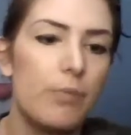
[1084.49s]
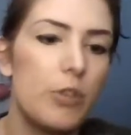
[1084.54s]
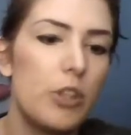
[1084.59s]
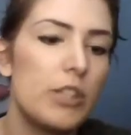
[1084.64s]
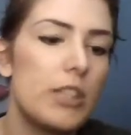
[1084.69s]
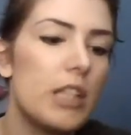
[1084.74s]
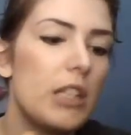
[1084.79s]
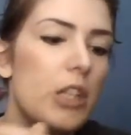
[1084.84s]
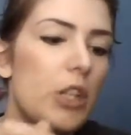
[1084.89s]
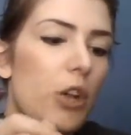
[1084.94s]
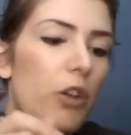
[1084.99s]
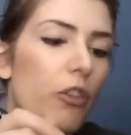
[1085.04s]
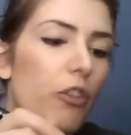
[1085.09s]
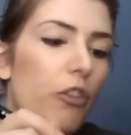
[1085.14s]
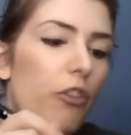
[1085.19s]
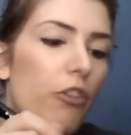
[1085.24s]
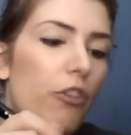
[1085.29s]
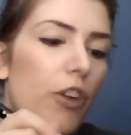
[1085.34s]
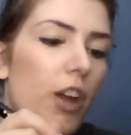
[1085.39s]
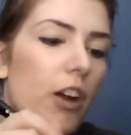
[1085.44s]
Just a little
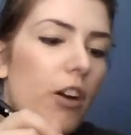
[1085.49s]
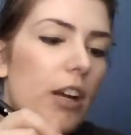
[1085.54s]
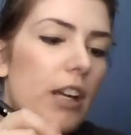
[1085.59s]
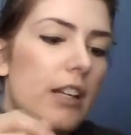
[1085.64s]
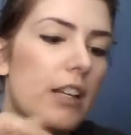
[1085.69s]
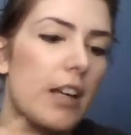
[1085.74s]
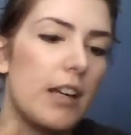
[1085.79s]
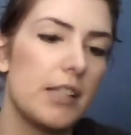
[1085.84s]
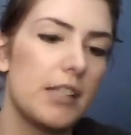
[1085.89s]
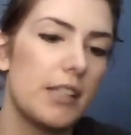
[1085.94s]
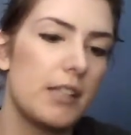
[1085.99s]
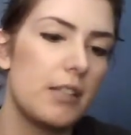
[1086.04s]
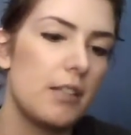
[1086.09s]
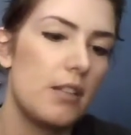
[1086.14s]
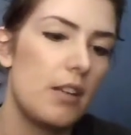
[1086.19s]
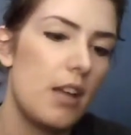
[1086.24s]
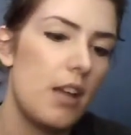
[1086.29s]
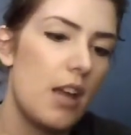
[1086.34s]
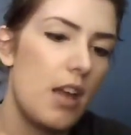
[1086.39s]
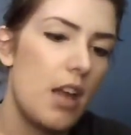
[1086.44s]
fairy dust,
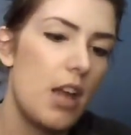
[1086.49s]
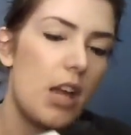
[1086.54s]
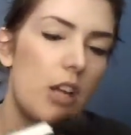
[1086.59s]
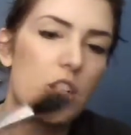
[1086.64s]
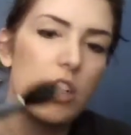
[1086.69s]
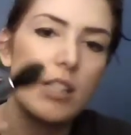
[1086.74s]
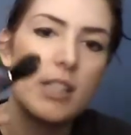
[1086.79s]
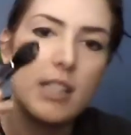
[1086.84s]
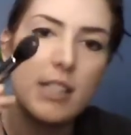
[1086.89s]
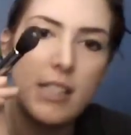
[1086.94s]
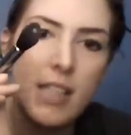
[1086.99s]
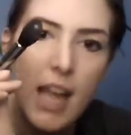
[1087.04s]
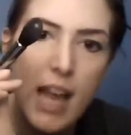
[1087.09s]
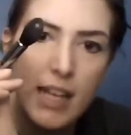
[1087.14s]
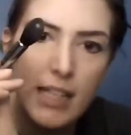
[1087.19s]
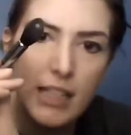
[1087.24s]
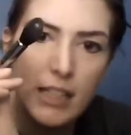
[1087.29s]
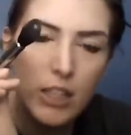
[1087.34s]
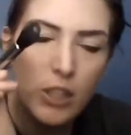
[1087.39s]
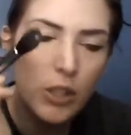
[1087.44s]
just a
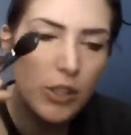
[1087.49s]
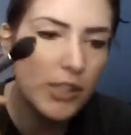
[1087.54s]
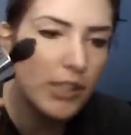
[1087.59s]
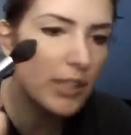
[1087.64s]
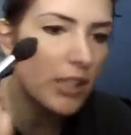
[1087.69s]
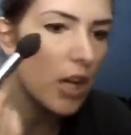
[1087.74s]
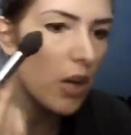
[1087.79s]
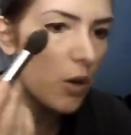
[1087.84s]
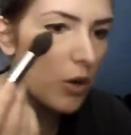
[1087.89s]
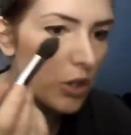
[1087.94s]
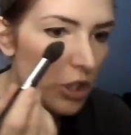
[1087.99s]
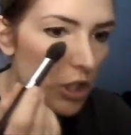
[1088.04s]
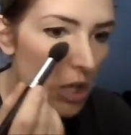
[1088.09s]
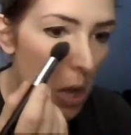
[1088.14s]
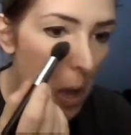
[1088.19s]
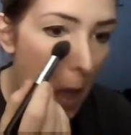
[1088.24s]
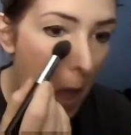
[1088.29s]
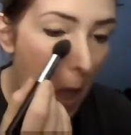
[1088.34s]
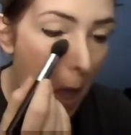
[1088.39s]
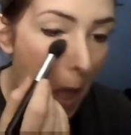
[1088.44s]
tiny little scotch,
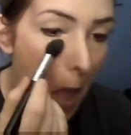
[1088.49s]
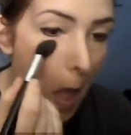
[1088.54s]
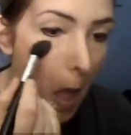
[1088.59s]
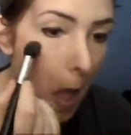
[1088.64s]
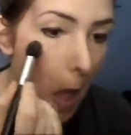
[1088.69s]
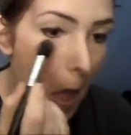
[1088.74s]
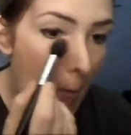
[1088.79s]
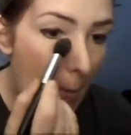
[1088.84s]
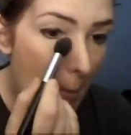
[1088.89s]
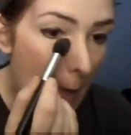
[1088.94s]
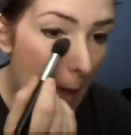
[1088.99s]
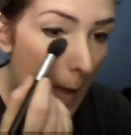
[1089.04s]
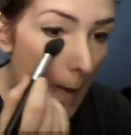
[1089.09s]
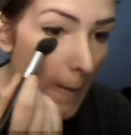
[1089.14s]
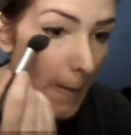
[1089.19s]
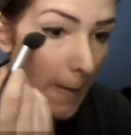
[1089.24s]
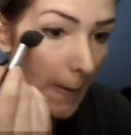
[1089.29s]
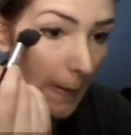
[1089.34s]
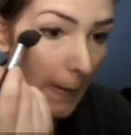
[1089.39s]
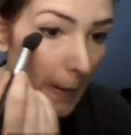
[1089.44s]
and then I'm
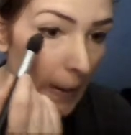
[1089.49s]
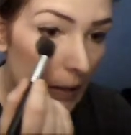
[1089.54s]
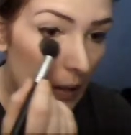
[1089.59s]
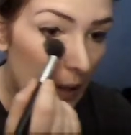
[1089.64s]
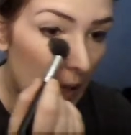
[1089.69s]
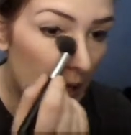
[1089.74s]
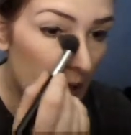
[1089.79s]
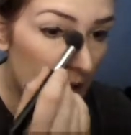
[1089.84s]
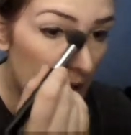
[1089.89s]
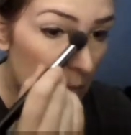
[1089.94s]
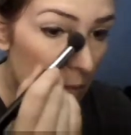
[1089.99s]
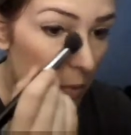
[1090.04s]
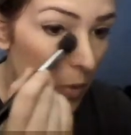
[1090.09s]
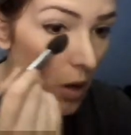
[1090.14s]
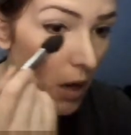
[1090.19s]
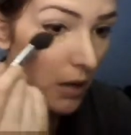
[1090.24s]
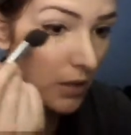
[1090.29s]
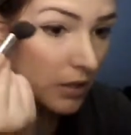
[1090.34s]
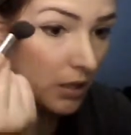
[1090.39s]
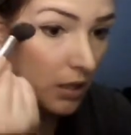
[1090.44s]
just going to lightly
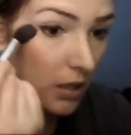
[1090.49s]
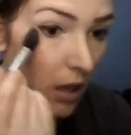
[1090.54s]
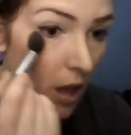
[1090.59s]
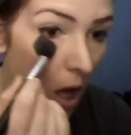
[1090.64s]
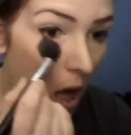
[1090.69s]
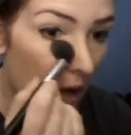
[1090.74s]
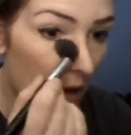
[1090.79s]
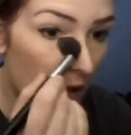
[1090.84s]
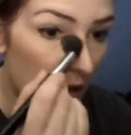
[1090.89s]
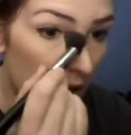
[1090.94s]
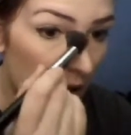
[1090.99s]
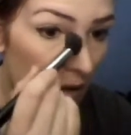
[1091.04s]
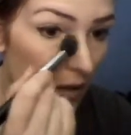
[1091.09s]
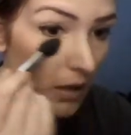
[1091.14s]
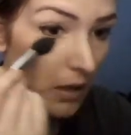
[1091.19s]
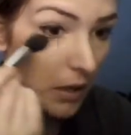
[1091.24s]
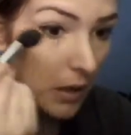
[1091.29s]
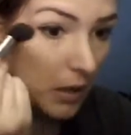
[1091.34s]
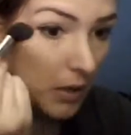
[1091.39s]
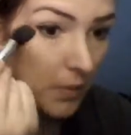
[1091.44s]
brush it along down
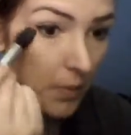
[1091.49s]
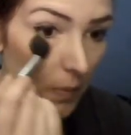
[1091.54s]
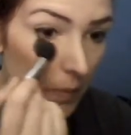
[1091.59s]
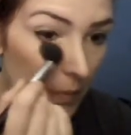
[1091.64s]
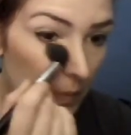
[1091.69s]
here.